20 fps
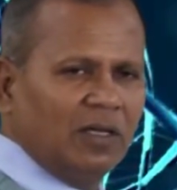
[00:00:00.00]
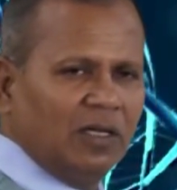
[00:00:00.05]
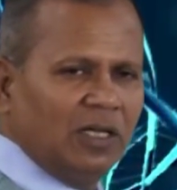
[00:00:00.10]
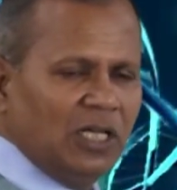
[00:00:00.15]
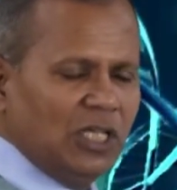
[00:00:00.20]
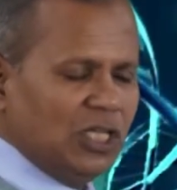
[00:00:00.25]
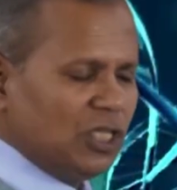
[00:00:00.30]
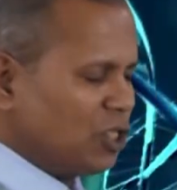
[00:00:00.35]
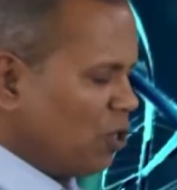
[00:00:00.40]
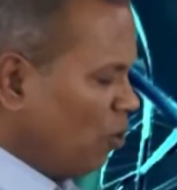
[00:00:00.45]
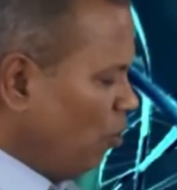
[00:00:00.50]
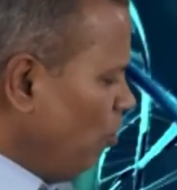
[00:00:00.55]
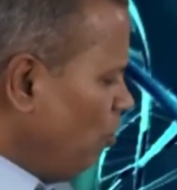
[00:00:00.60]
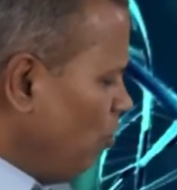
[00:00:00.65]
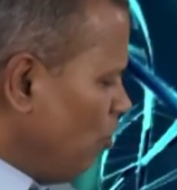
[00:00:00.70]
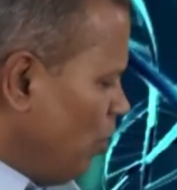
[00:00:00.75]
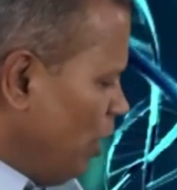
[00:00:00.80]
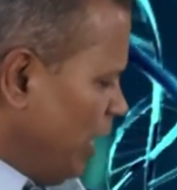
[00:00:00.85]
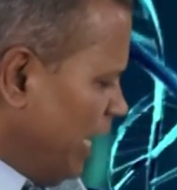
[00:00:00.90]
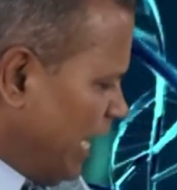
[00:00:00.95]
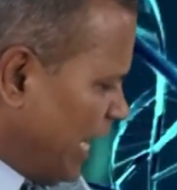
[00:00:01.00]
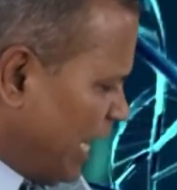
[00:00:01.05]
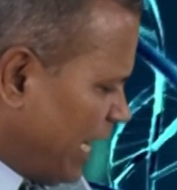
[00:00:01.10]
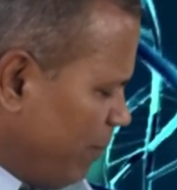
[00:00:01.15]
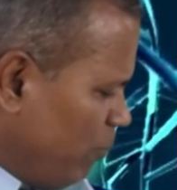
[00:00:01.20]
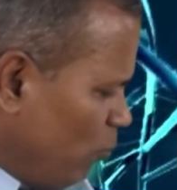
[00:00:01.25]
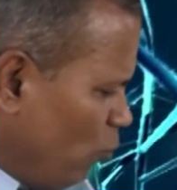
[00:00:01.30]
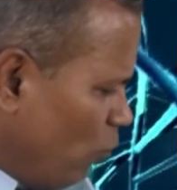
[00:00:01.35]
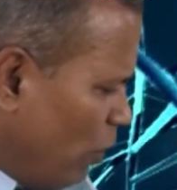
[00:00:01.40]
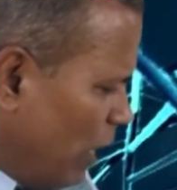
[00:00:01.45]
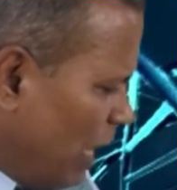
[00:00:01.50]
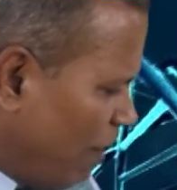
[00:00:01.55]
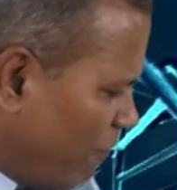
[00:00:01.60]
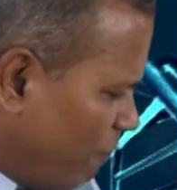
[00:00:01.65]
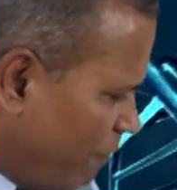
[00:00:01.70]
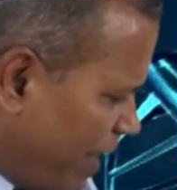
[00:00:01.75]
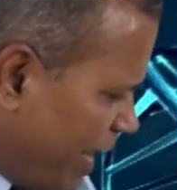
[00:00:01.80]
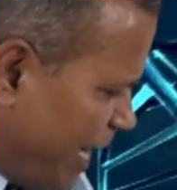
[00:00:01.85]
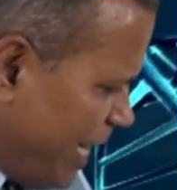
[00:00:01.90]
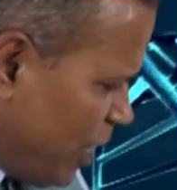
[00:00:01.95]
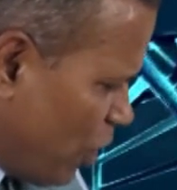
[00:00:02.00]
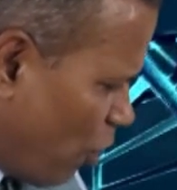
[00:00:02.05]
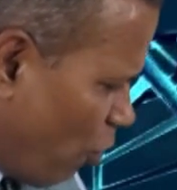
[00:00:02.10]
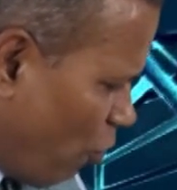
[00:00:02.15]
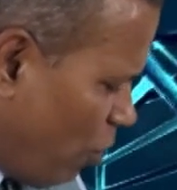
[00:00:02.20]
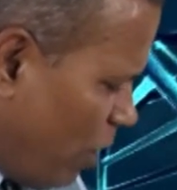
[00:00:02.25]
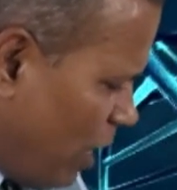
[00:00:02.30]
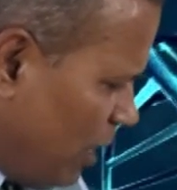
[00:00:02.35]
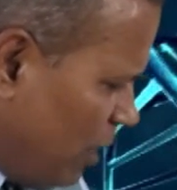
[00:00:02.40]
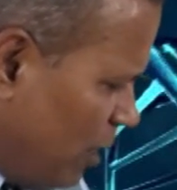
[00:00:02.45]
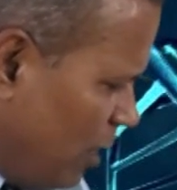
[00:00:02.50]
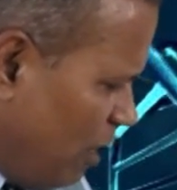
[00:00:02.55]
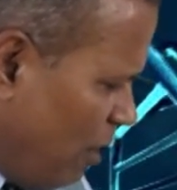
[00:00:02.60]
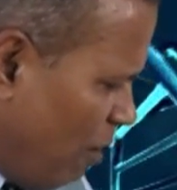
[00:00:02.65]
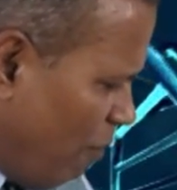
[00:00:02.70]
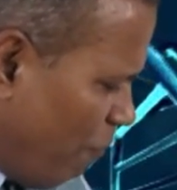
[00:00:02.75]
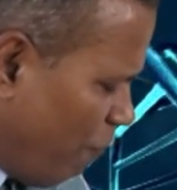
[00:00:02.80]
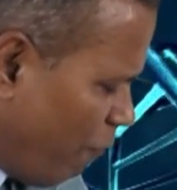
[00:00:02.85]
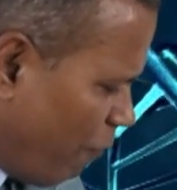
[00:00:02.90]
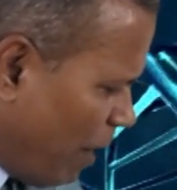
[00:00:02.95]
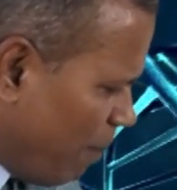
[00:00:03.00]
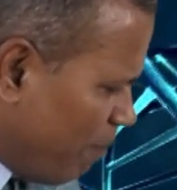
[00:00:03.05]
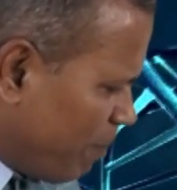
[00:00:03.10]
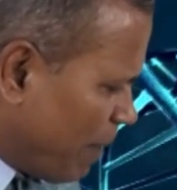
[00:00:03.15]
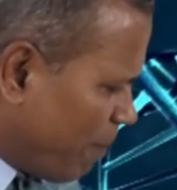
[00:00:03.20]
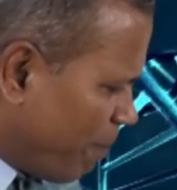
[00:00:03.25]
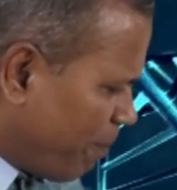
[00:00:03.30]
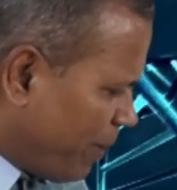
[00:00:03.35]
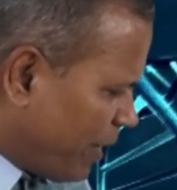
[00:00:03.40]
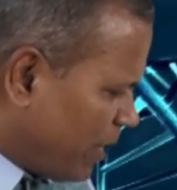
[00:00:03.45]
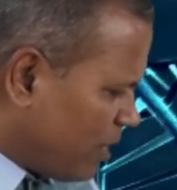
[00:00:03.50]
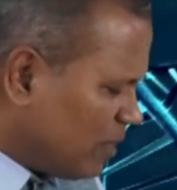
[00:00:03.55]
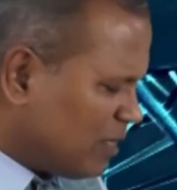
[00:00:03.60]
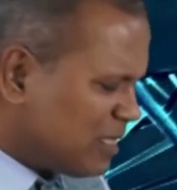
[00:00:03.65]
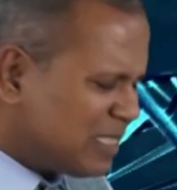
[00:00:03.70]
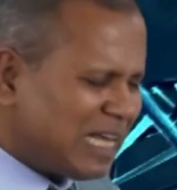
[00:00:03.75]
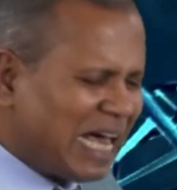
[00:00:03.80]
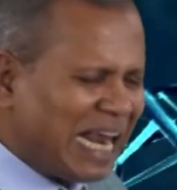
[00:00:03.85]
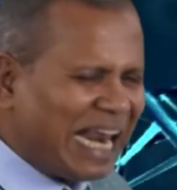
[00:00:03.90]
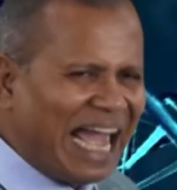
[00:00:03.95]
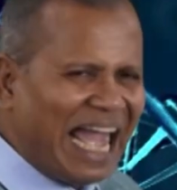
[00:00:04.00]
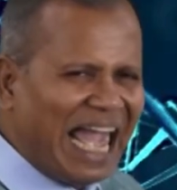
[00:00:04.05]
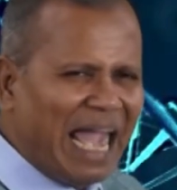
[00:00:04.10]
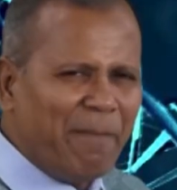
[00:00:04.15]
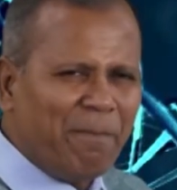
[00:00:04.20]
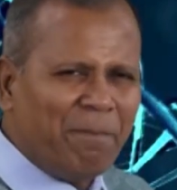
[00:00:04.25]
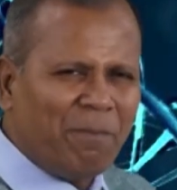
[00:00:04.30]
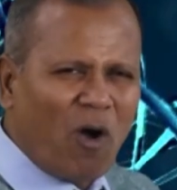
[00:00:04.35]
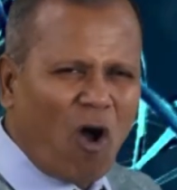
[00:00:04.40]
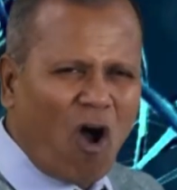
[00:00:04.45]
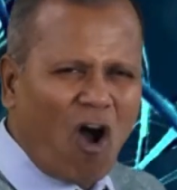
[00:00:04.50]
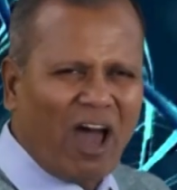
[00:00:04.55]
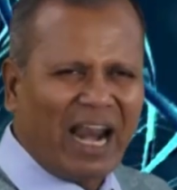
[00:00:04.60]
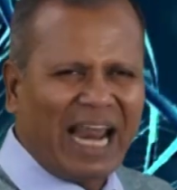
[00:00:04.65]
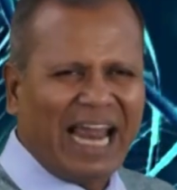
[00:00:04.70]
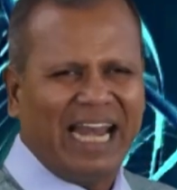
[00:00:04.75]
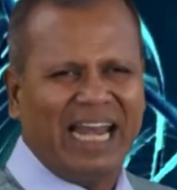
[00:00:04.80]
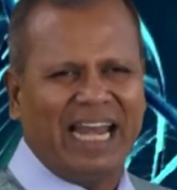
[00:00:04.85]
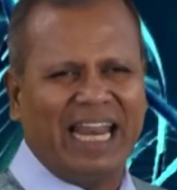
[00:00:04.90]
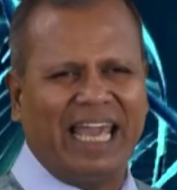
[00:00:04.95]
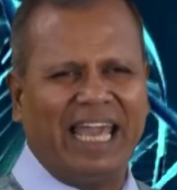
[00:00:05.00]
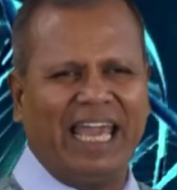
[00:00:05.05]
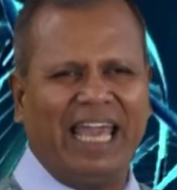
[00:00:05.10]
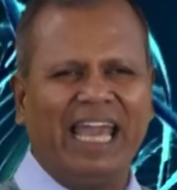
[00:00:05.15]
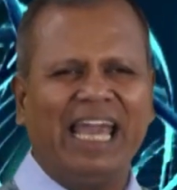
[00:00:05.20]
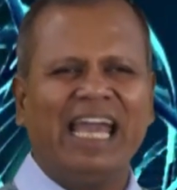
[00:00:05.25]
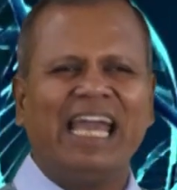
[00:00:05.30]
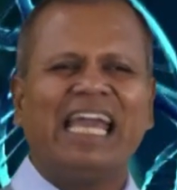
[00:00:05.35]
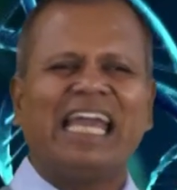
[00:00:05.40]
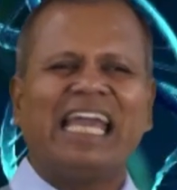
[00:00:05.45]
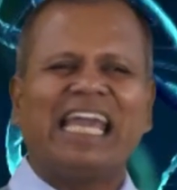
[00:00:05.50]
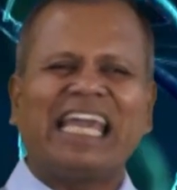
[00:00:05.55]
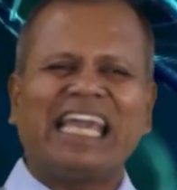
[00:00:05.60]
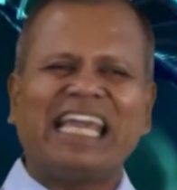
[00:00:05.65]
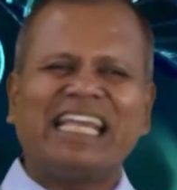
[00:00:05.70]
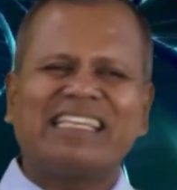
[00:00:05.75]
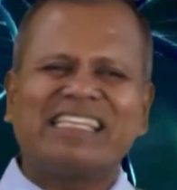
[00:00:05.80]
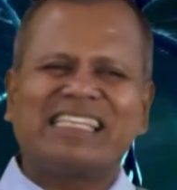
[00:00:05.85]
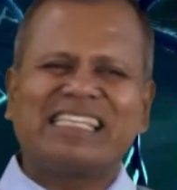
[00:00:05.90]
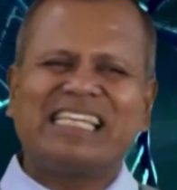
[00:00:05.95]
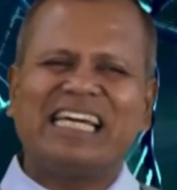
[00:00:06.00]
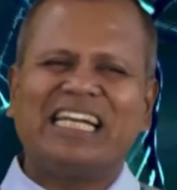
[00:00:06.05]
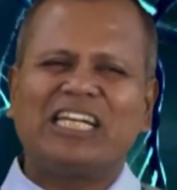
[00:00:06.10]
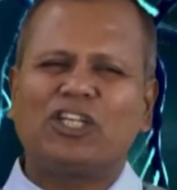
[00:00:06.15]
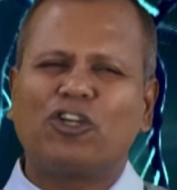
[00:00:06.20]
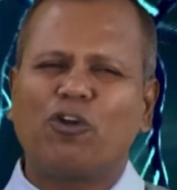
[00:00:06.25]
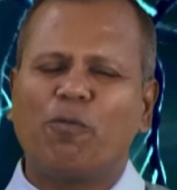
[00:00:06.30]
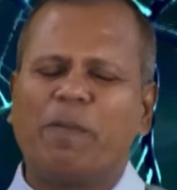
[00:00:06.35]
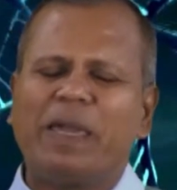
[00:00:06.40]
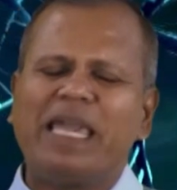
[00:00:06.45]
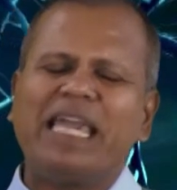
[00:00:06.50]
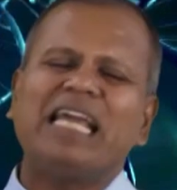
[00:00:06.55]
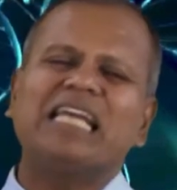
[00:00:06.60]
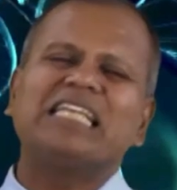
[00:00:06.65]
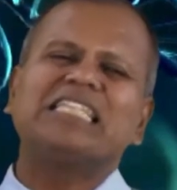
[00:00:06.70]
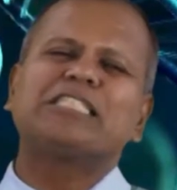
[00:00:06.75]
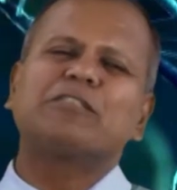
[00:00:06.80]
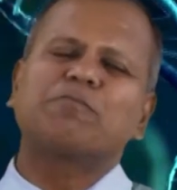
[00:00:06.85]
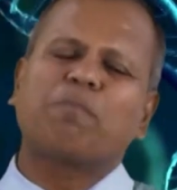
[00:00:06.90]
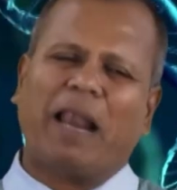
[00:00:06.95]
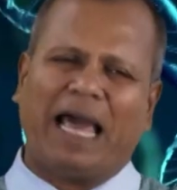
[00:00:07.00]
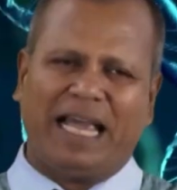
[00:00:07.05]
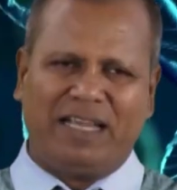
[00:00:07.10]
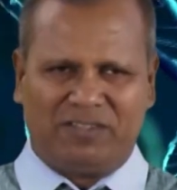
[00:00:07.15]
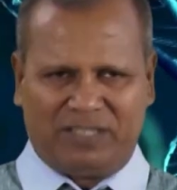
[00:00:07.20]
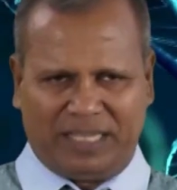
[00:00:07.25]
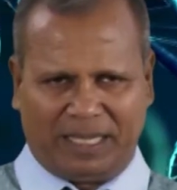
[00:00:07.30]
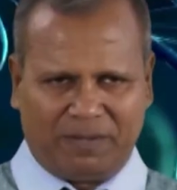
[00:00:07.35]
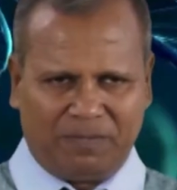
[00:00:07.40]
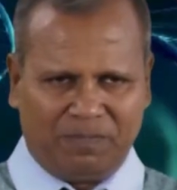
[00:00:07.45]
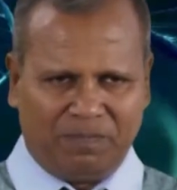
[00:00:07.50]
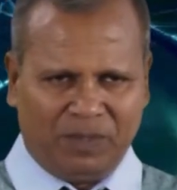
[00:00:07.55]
So removal of intron from the precursor mRNA is said to be splicing.